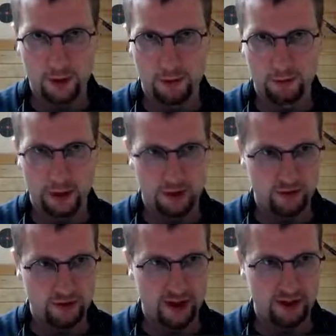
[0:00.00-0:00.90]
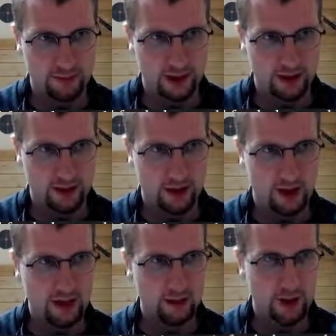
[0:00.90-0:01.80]
Project we're trying to make.
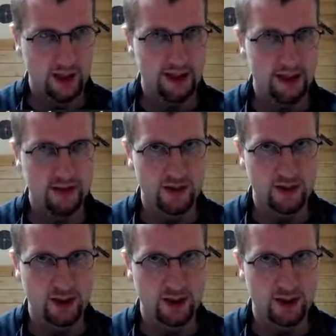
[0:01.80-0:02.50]
And what I did in